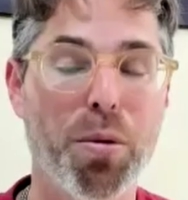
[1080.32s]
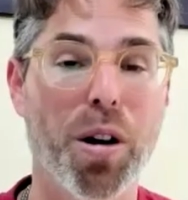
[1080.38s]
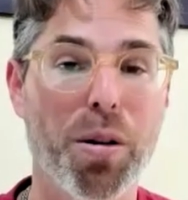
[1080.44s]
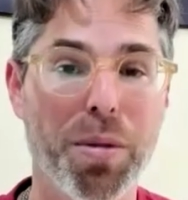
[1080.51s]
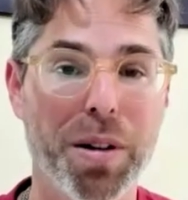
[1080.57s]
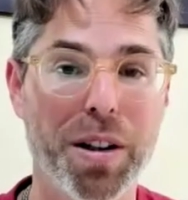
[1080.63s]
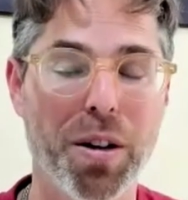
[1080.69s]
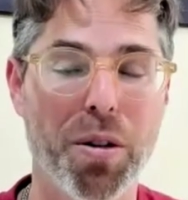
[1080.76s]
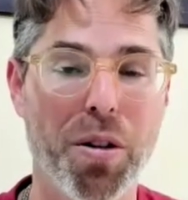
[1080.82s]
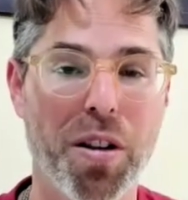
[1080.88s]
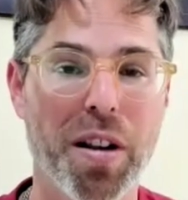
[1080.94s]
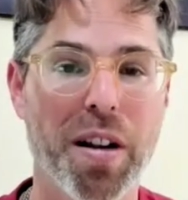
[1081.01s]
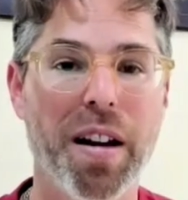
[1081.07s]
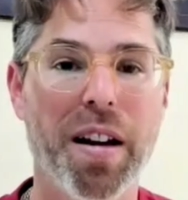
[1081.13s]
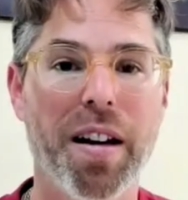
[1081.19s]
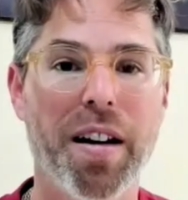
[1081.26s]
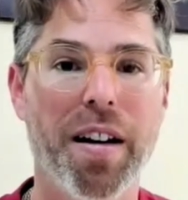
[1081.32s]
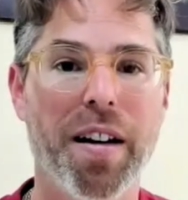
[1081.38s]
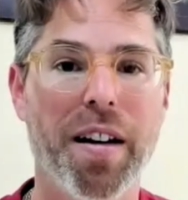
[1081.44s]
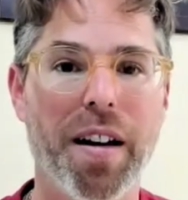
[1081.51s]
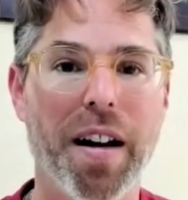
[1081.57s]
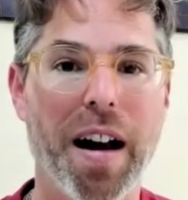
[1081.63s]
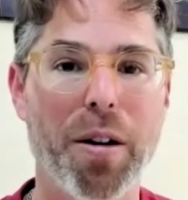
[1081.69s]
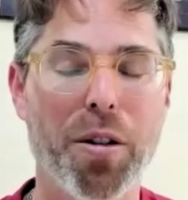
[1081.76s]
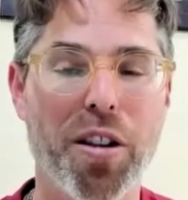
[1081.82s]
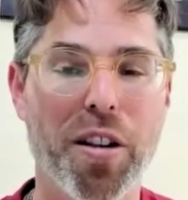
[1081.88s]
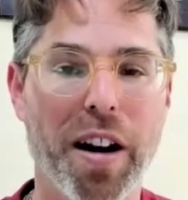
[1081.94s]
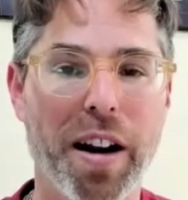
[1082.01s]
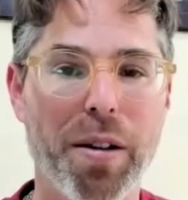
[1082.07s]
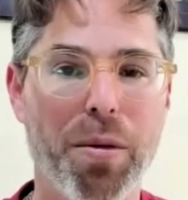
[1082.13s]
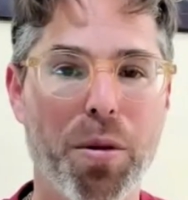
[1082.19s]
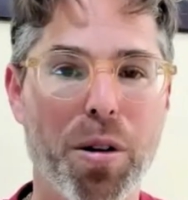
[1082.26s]
work with those
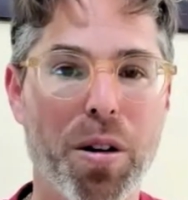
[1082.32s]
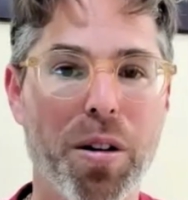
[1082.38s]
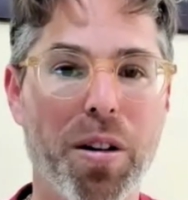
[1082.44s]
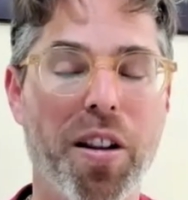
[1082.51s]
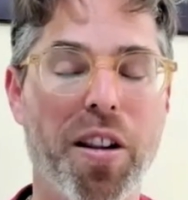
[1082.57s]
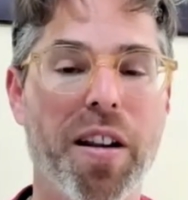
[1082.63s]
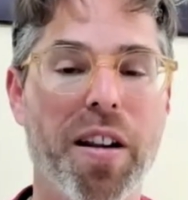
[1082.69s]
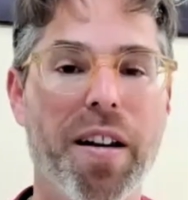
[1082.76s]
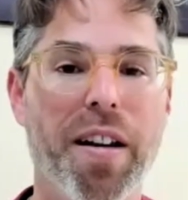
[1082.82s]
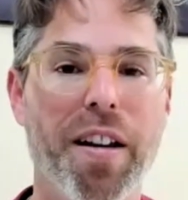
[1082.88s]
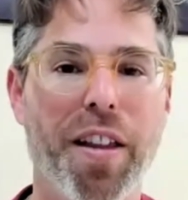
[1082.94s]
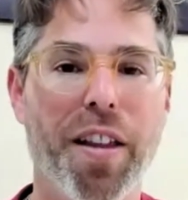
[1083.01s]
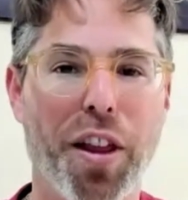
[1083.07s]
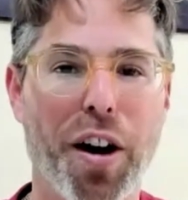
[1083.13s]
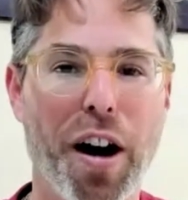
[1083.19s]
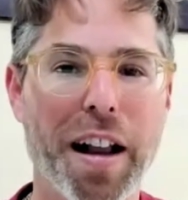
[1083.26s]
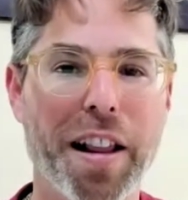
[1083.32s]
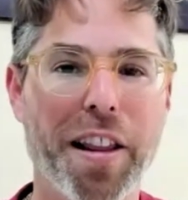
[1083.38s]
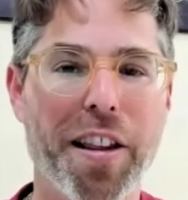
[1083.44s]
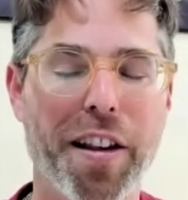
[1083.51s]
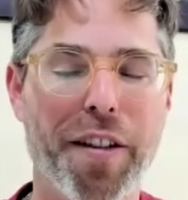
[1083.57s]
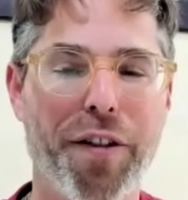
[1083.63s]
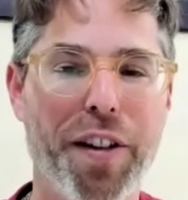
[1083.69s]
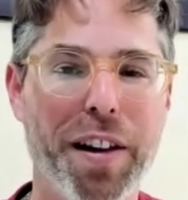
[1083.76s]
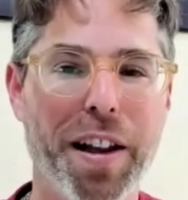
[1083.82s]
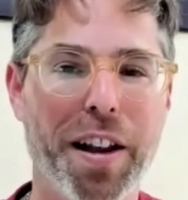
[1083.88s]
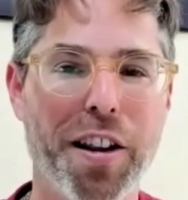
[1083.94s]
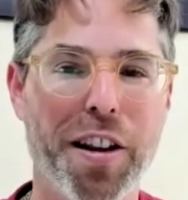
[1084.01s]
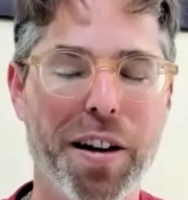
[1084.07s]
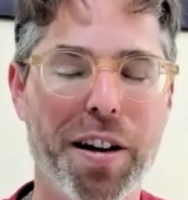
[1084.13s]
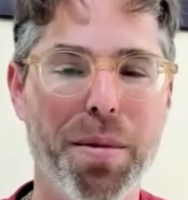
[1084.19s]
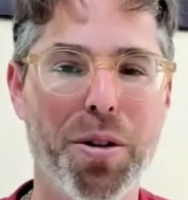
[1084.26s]
outside world's thoughts,
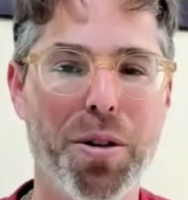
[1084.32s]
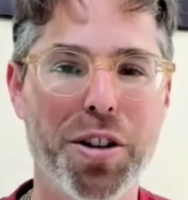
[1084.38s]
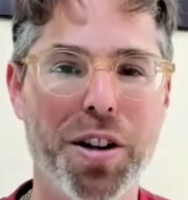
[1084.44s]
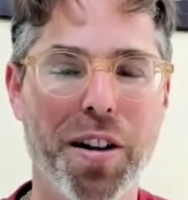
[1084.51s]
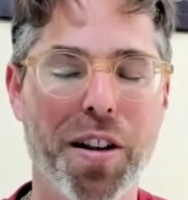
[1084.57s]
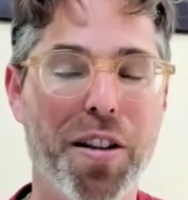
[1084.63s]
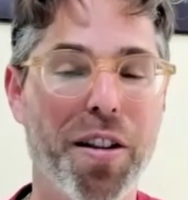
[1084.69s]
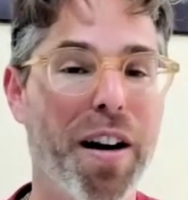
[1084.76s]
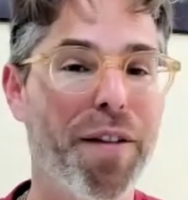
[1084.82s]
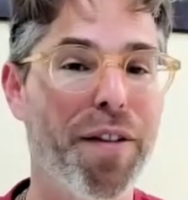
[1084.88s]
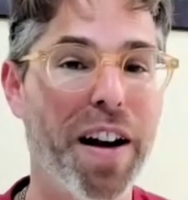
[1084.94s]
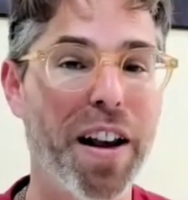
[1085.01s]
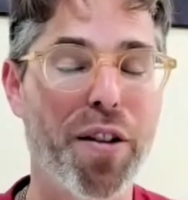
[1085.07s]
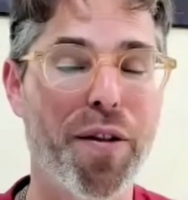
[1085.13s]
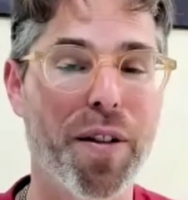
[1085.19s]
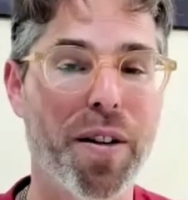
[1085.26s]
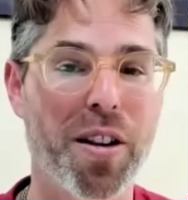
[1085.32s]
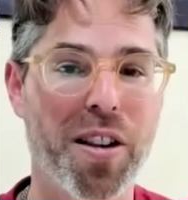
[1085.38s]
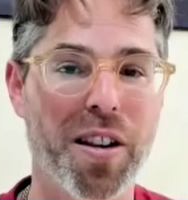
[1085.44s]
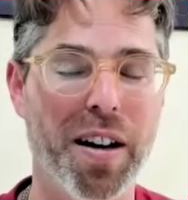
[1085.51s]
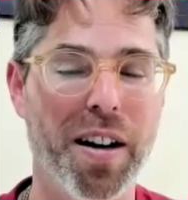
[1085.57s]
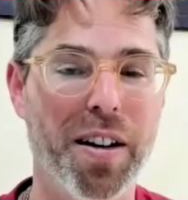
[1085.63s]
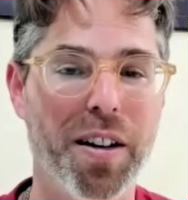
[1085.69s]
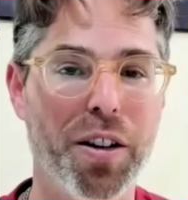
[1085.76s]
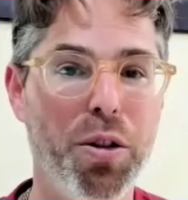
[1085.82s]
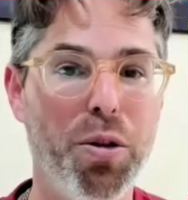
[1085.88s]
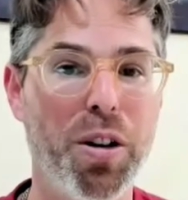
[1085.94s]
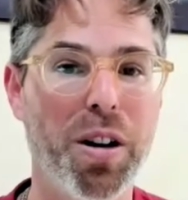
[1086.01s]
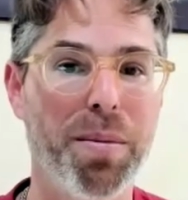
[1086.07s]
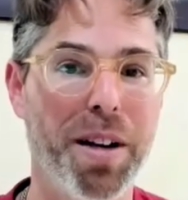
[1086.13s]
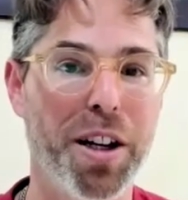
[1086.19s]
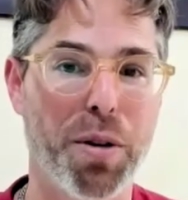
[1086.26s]
feelings, and emotions, not vice versa. You
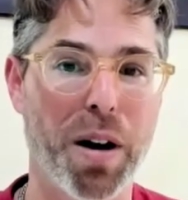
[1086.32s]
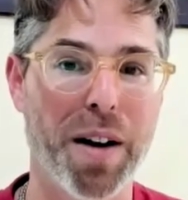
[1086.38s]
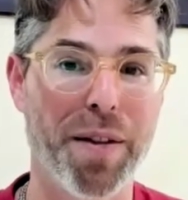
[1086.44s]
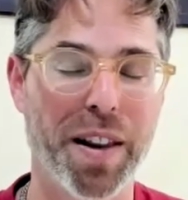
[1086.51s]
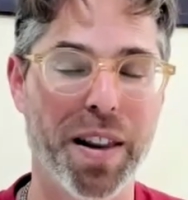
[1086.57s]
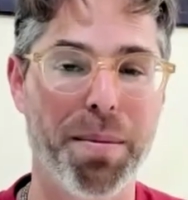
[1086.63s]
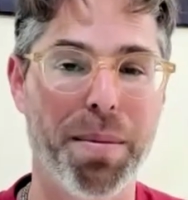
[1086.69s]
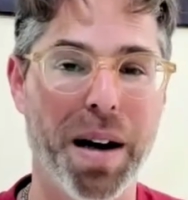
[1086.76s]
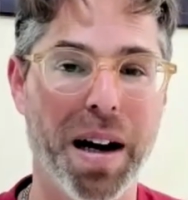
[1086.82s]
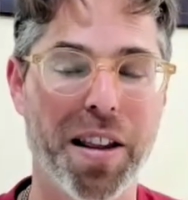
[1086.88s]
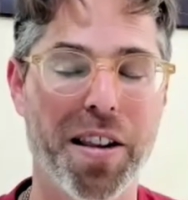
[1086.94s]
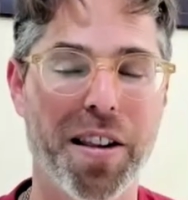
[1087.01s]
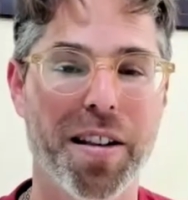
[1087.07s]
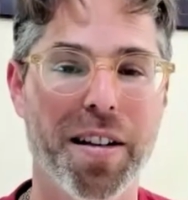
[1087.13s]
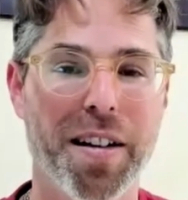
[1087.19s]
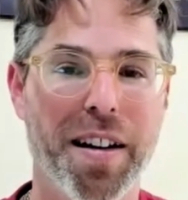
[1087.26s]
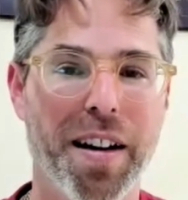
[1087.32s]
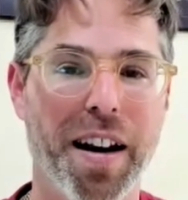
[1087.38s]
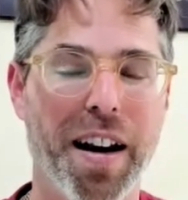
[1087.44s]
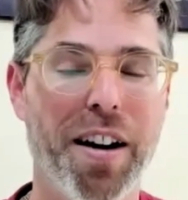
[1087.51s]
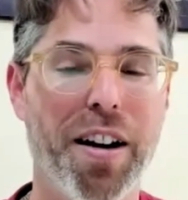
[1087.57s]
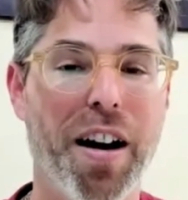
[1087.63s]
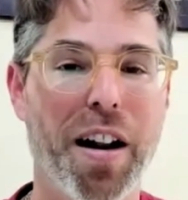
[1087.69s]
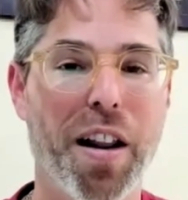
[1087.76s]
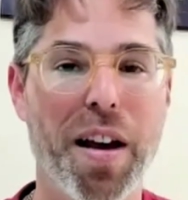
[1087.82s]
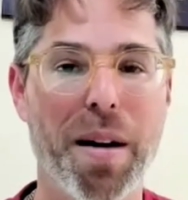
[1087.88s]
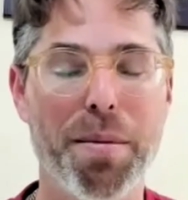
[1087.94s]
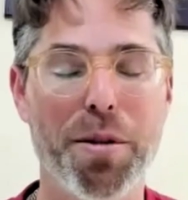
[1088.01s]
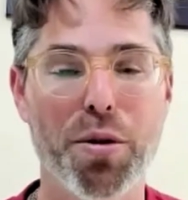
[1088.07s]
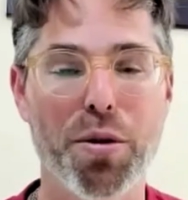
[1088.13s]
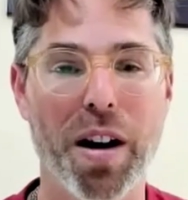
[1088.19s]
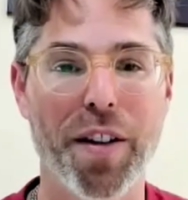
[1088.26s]
can be driving the bus and not
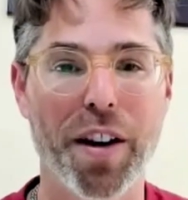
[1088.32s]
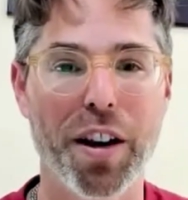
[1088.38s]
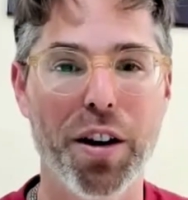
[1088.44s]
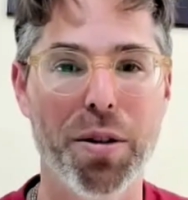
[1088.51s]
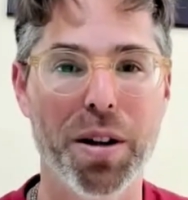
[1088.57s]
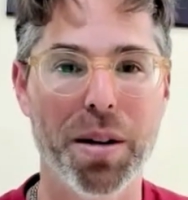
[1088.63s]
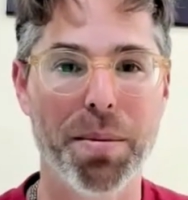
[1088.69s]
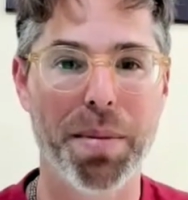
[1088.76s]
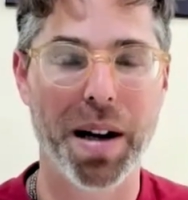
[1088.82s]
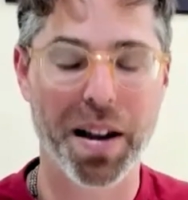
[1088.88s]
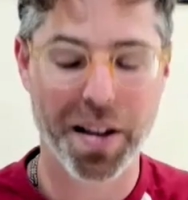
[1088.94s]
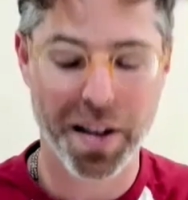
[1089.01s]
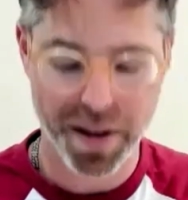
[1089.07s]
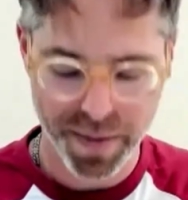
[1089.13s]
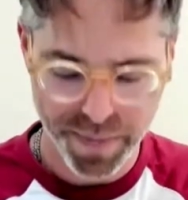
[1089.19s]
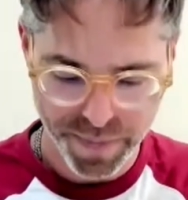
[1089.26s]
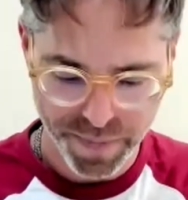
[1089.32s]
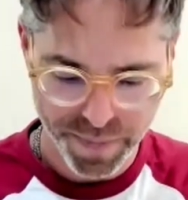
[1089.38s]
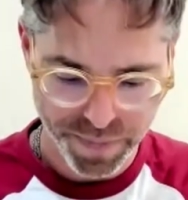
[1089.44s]
them driving you in the bus.